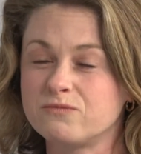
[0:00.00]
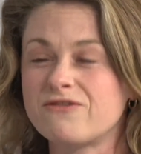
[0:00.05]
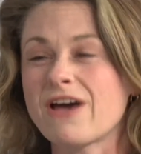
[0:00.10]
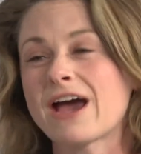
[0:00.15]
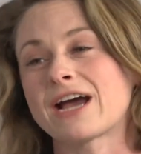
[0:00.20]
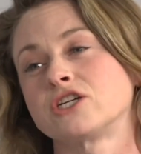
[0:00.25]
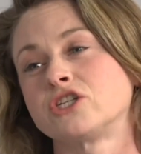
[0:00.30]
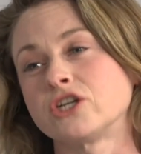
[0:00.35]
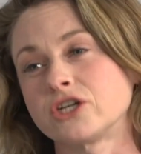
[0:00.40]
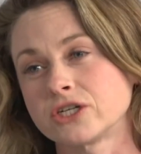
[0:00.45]

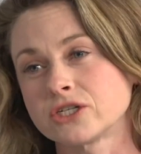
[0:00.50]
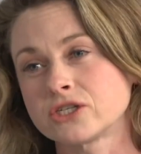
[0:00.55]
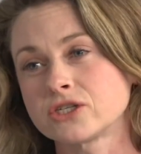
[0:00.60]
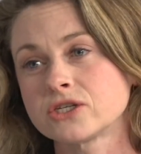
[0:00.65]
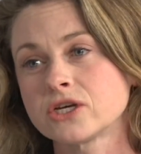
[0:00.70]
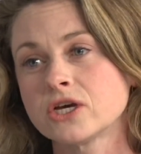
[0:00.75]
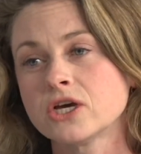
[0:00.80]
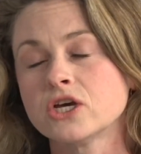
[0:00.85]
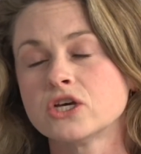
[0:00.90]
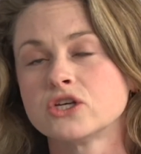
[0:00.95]

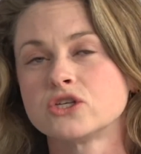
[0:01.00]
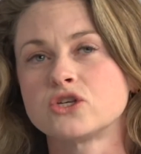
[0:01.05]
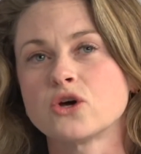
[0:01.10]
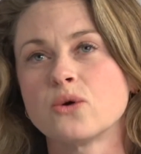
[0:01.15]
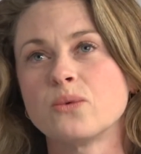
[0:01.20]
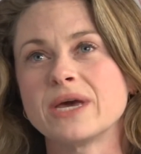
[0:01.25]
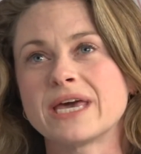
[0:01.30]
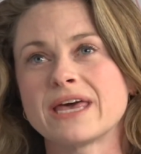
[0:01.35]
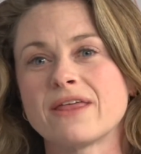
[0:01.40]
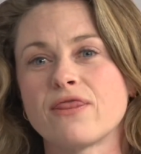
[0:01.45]
vectors.
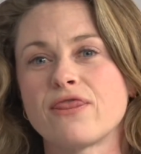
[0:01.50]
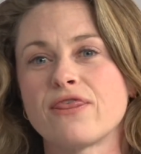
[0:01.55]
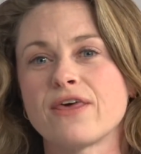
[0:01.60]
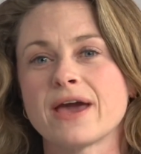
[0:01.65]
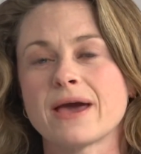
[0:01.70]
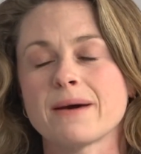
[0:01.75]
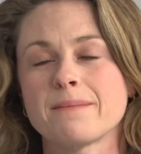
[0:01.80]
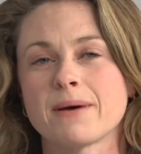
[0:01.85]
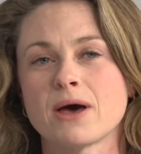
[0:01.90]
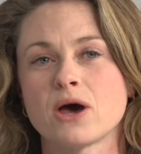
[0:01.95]
So we can
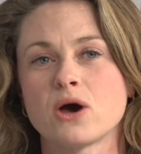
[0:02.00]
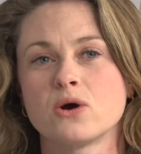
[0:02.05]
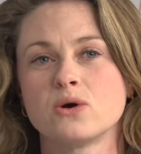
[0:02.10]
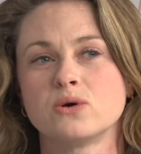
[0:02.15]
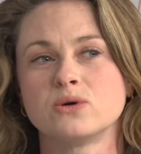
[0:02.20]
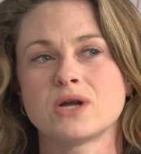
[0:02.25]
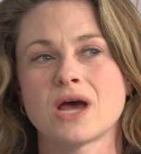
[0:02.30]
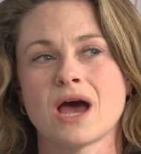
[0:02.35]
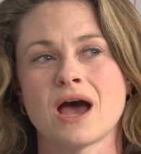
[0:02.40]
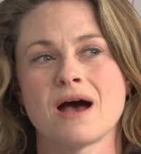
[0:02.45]
think
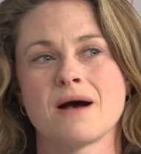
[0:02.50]
about